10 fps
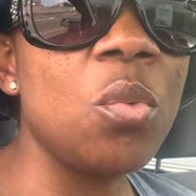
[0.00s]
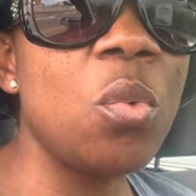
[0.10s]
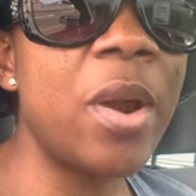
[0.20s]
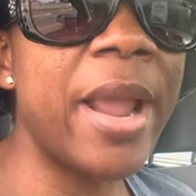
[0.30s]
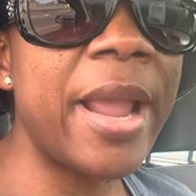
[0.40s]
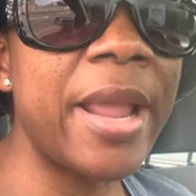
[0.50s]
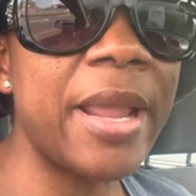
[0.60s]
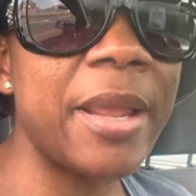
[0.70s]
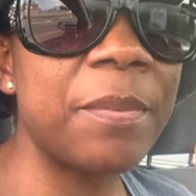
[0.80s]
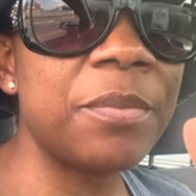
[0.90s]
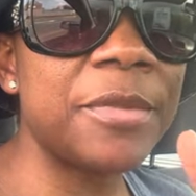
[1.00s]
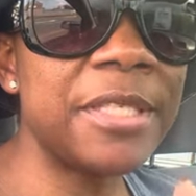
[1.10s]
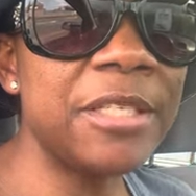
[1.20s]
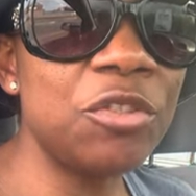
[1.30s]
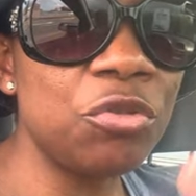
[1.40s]
where
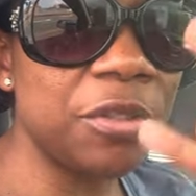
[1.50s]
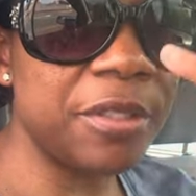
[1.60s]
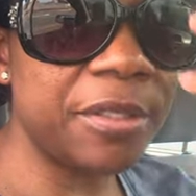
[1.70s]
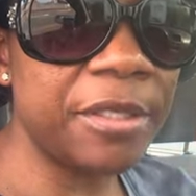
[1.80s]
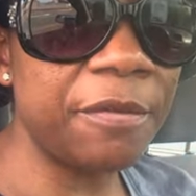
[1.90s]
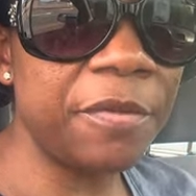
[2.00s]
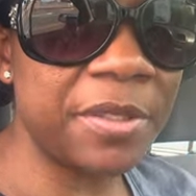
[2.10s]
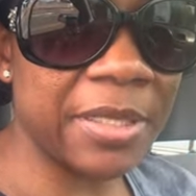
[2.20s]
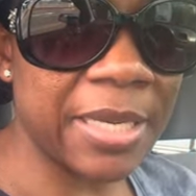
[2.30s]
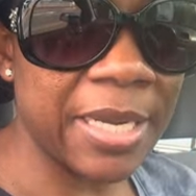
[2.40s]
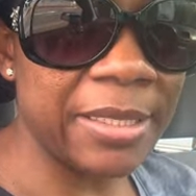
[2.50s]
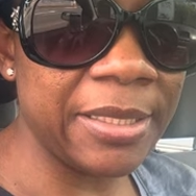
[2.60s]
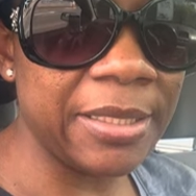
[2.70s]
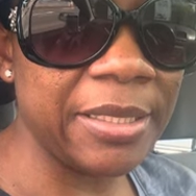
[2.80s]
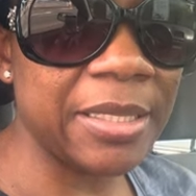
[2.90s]
things you see
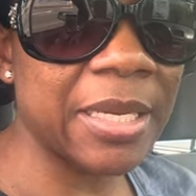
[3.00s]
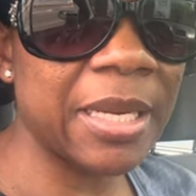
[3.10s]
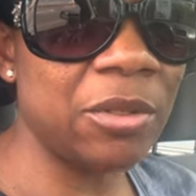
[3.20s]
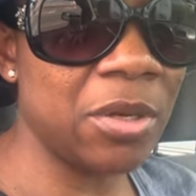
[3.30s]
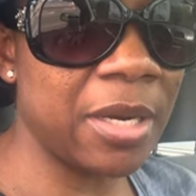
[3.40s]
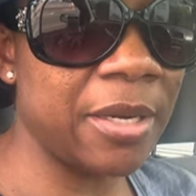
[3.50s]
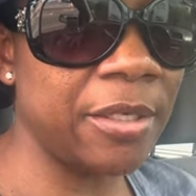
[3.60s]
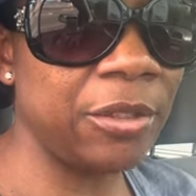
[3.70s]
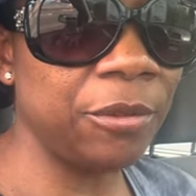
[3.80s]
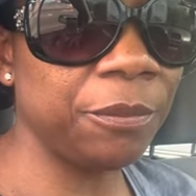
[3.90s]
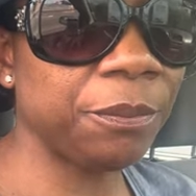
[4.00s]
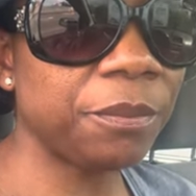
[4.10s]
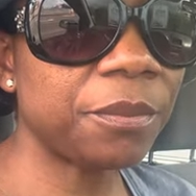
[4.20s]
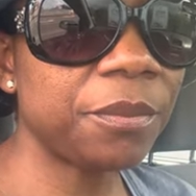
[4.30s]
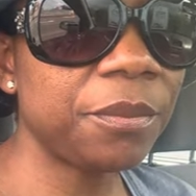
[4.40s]
physically cannot carry you.
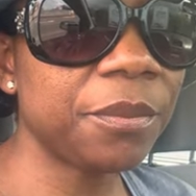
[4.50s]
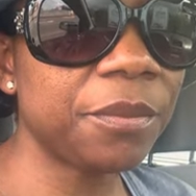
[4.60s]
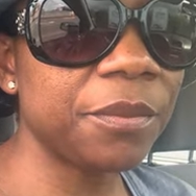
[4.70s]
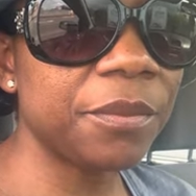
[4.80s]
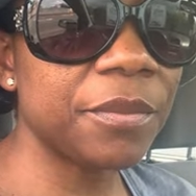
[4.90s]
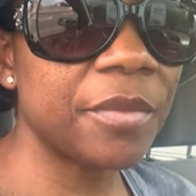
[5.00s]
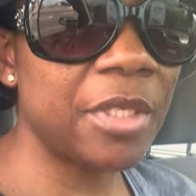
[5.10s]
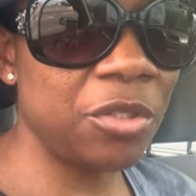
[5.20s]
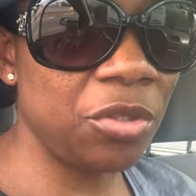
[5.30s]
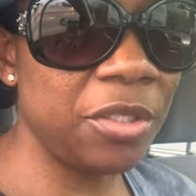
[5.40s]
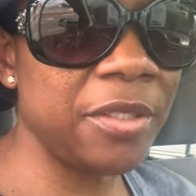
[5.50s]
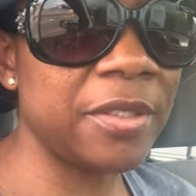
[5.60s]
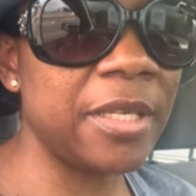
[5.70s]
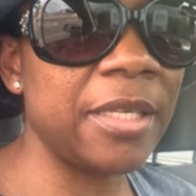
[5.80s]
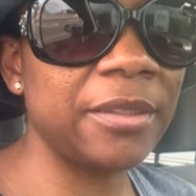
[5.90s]
You know,
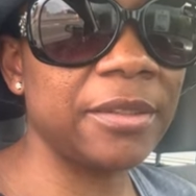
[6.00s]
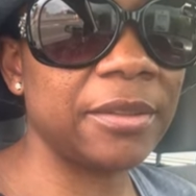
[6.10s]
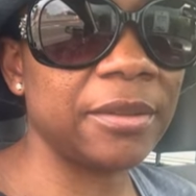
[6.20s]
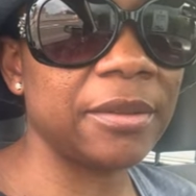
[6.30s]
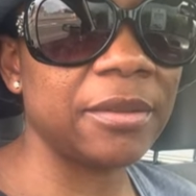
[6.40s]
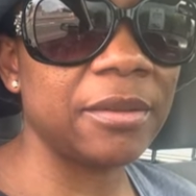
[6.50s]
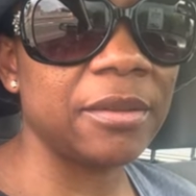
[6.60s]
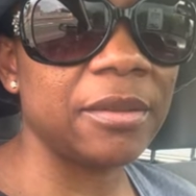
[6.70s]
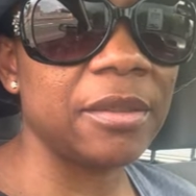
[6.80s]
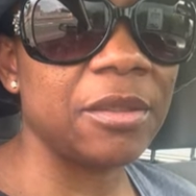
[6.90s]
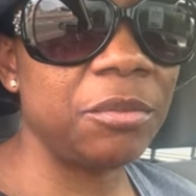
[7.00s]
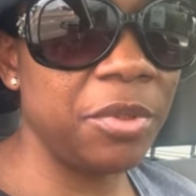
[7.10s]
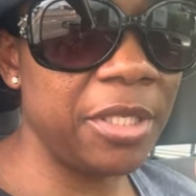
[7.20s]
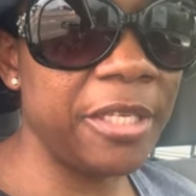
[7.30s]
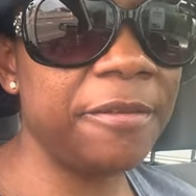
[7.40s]
instincts,
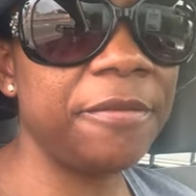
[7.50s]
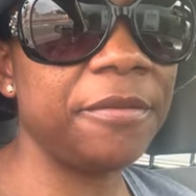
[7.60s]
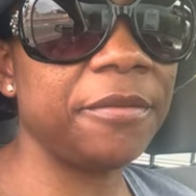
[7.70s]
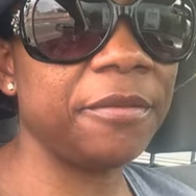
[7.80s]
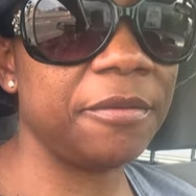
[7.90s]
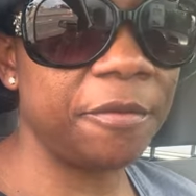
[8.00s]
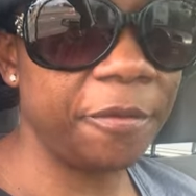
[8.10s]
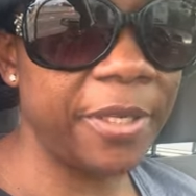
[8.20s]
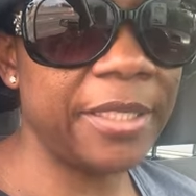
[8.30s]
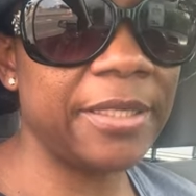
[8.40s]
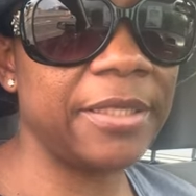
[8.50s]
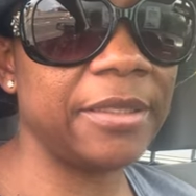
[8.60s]
belief, faith.